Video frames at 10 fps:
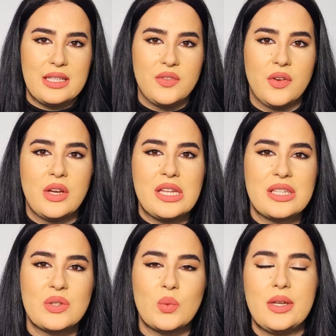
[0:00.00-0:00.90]
that's very
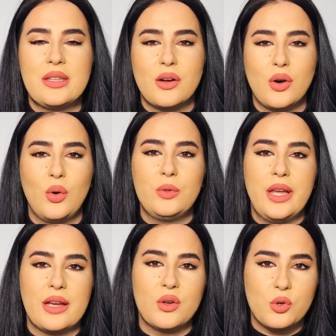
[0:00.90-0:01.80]
sweet cold
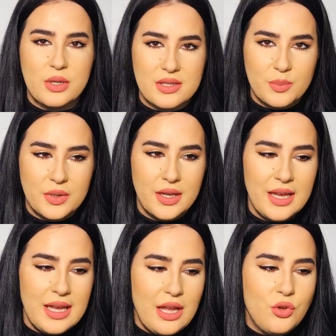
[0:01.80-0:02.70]
and crisp
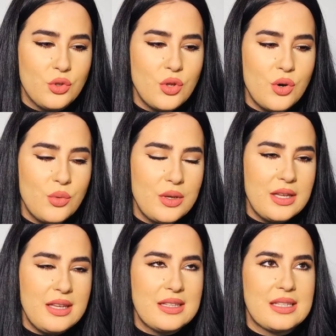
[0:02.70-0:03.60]
you know
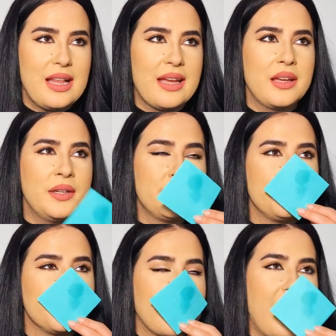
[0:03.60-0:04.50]
it's like
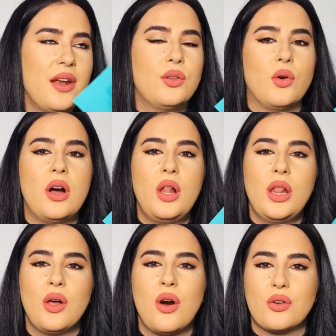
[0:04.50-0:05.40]
I don't know, a
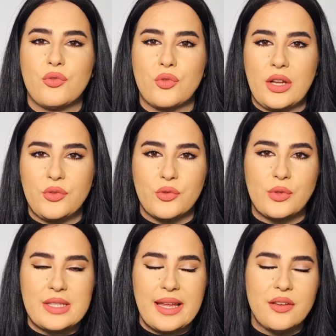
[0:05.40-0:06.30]
lot of red
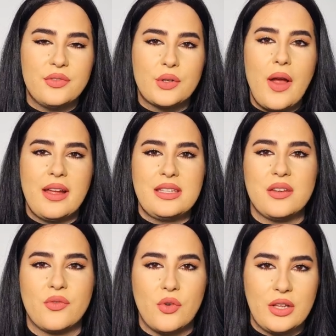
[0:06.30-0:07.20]
fruits, like a
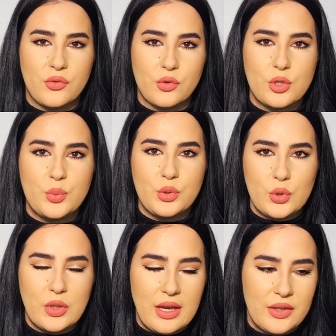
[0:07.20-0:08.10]
variety of red fruits put
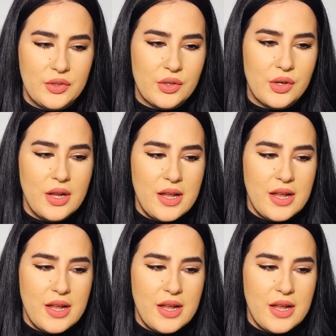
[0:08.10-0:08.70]
together